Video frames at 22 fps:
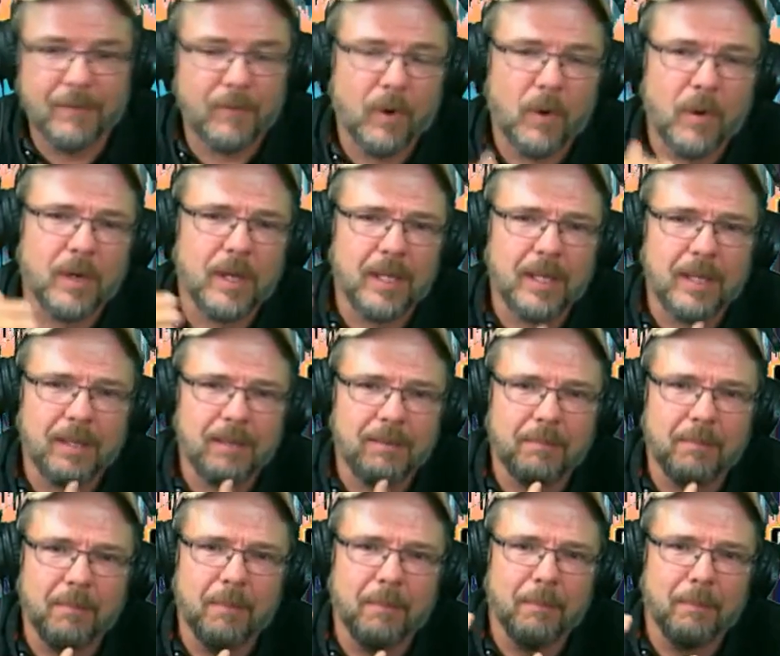I've
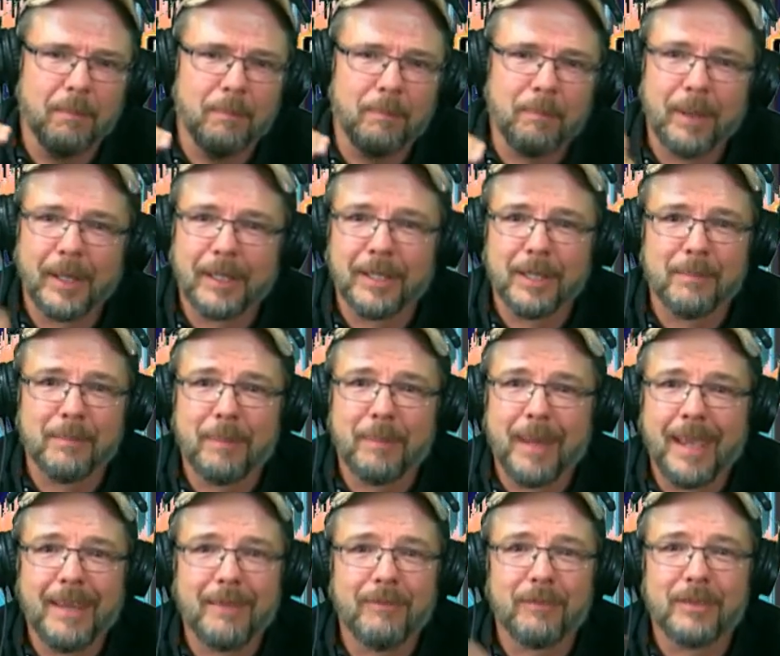already paid
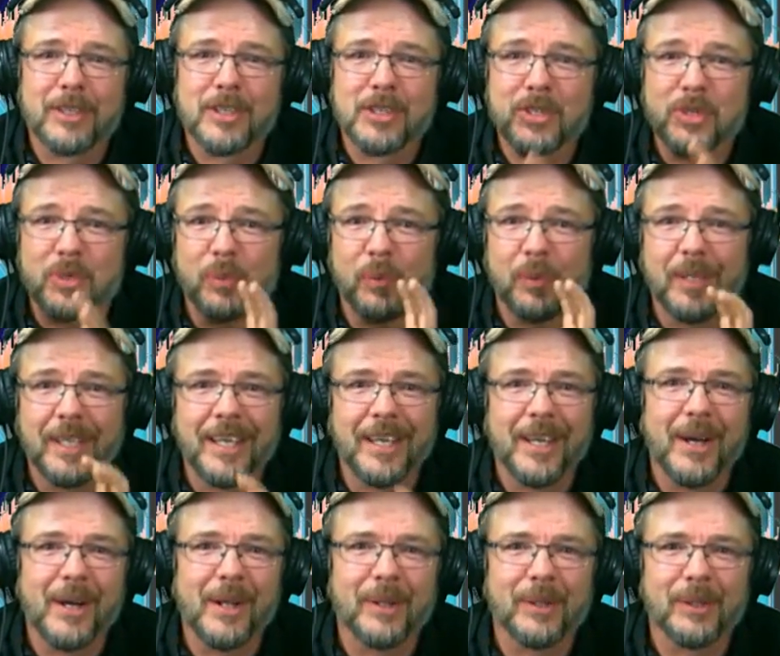for this
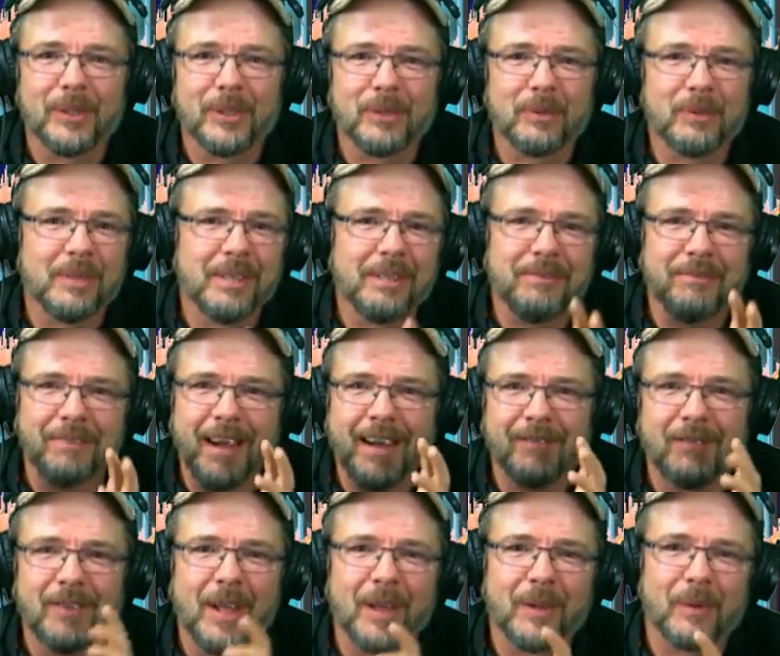$20,
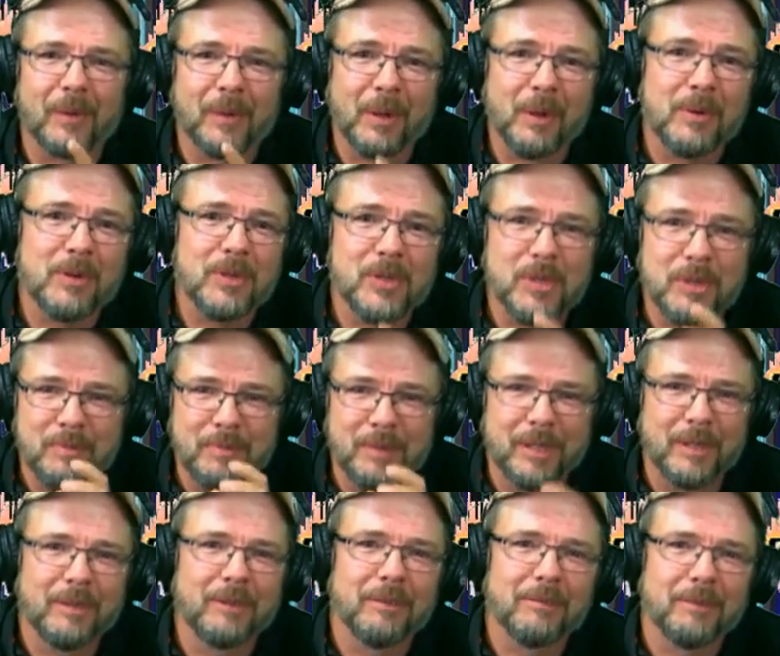$25 kosher
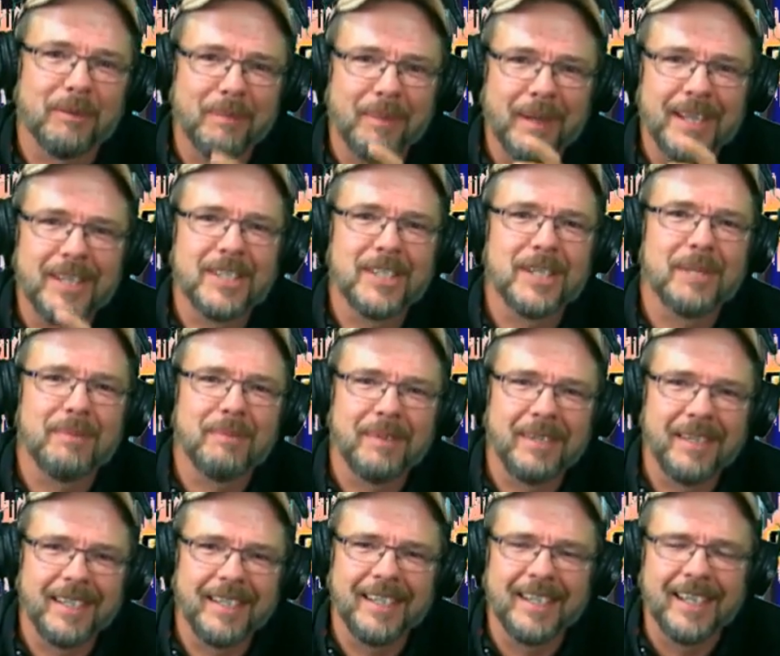meal from
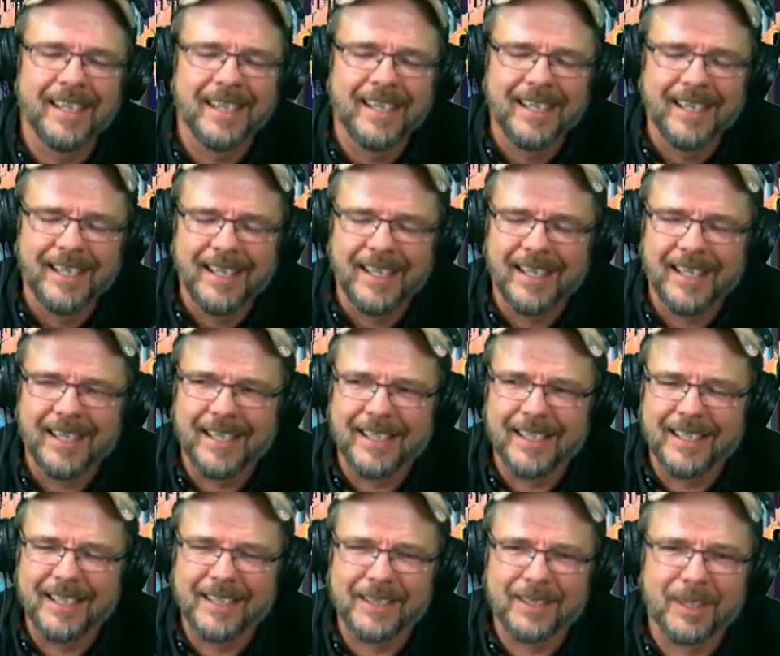HEB
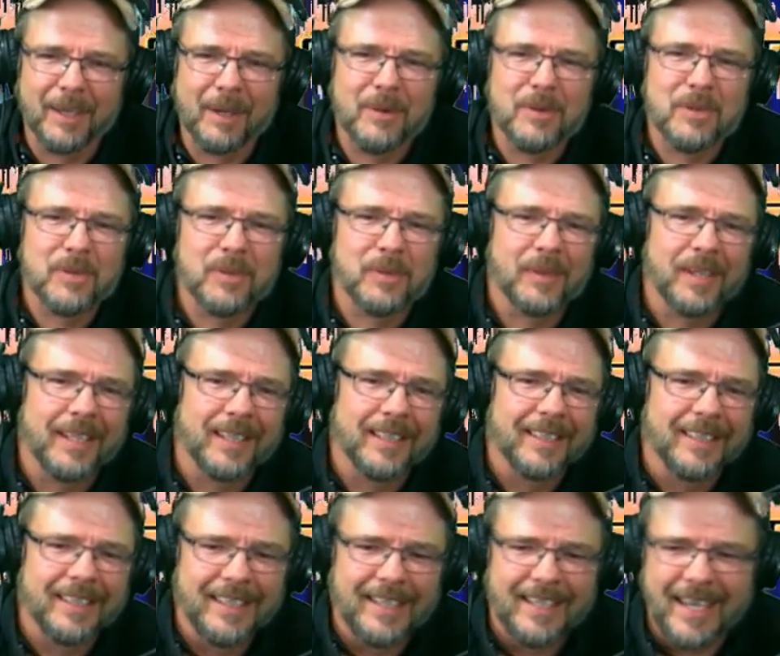at the kosher
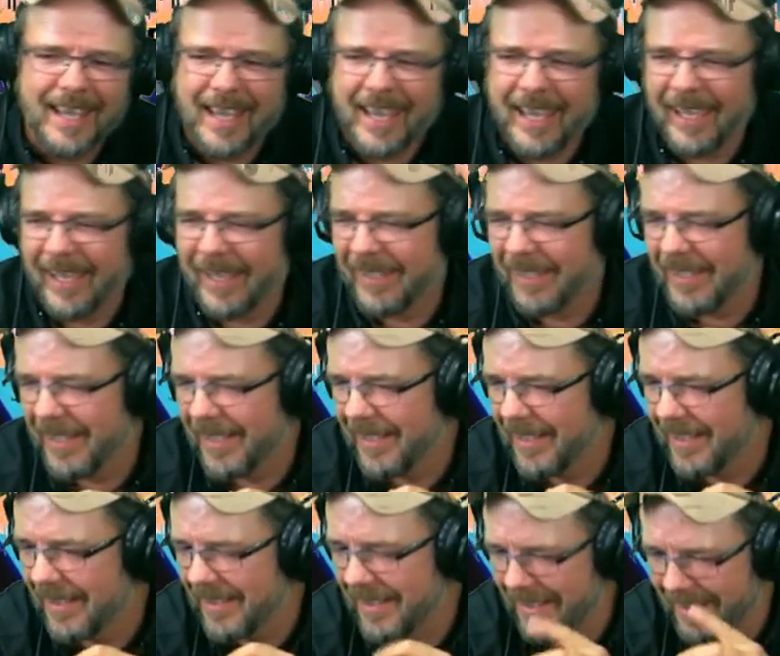deli, and
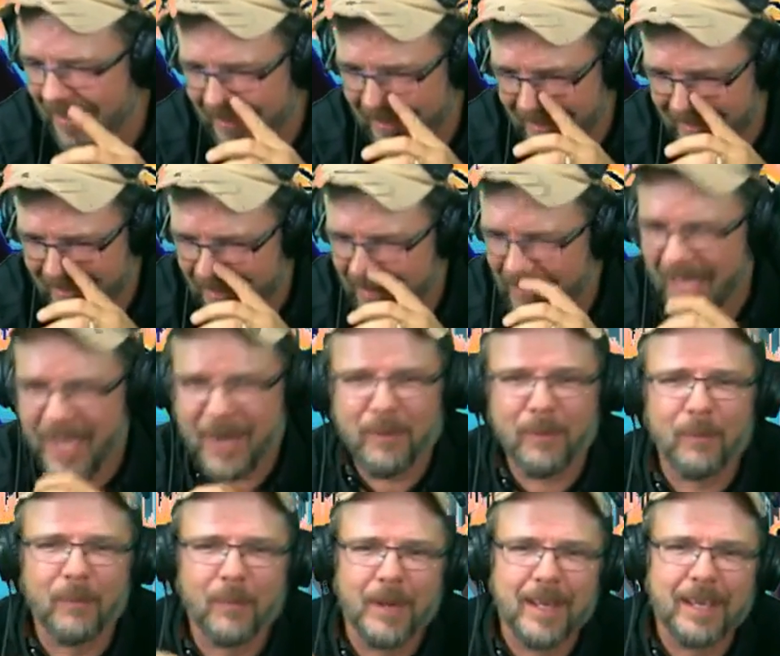I had
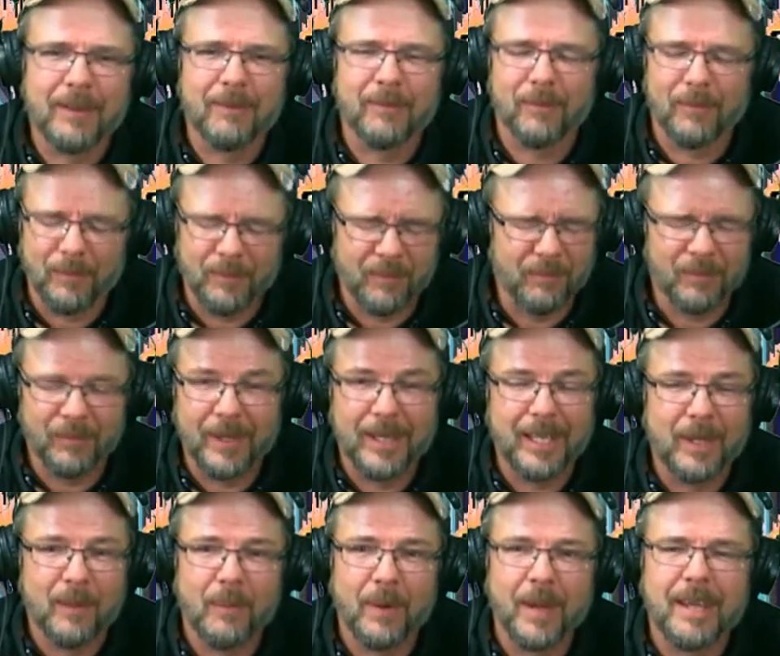it
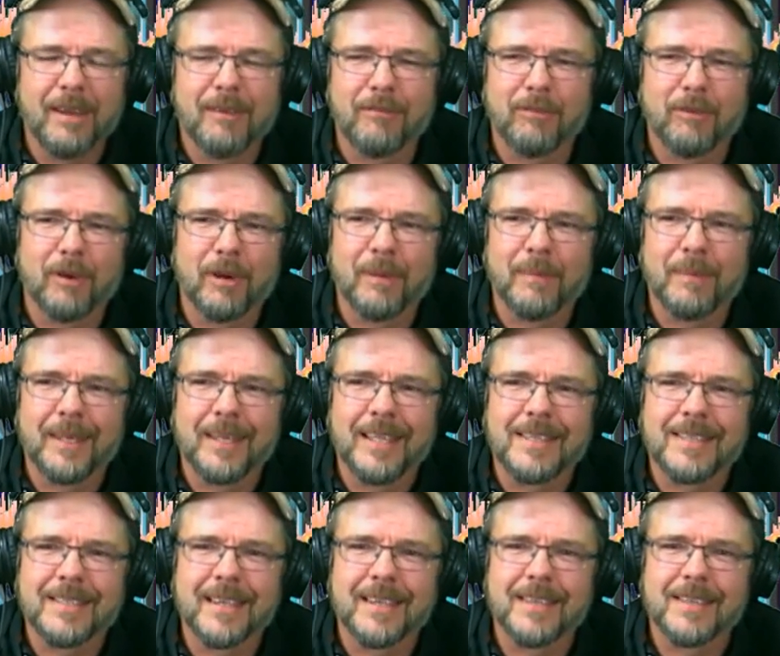ready and waiting for him. And
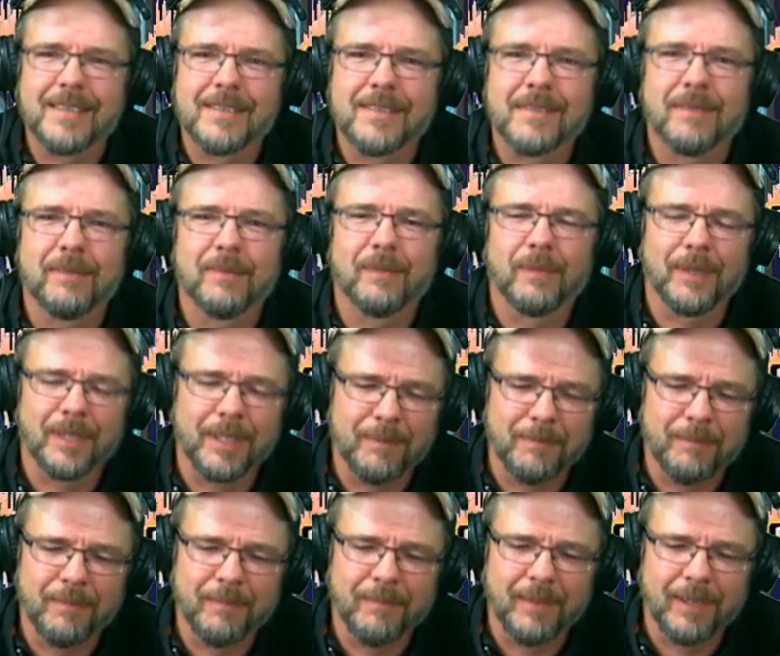he says,
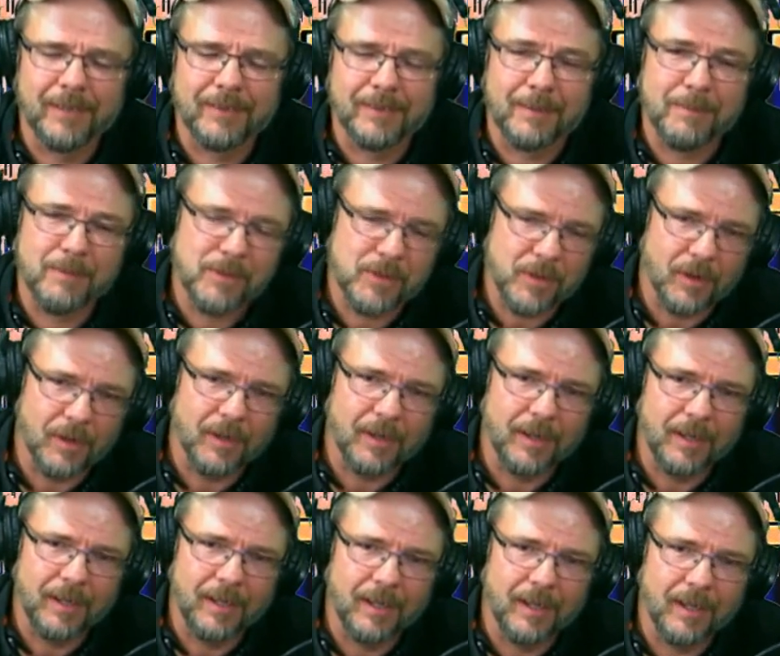William, he goes, I'm
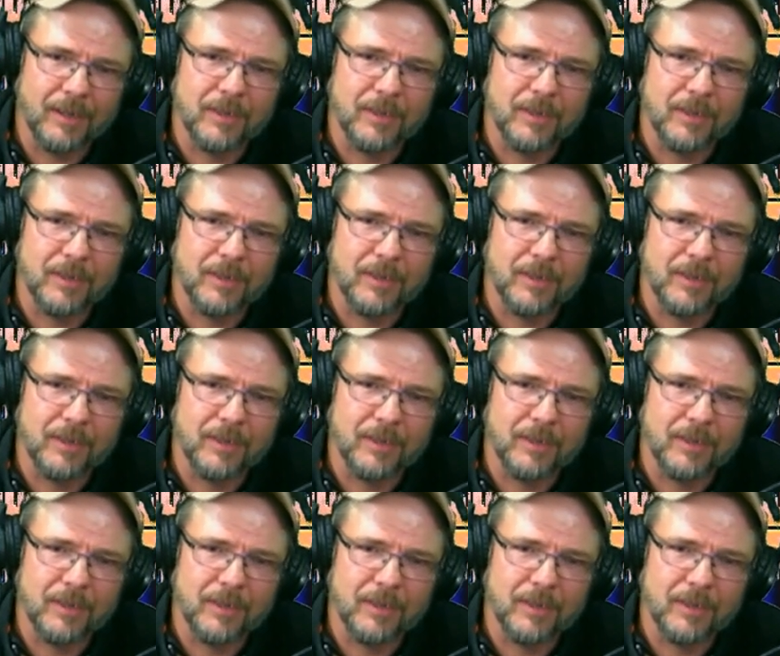sorry.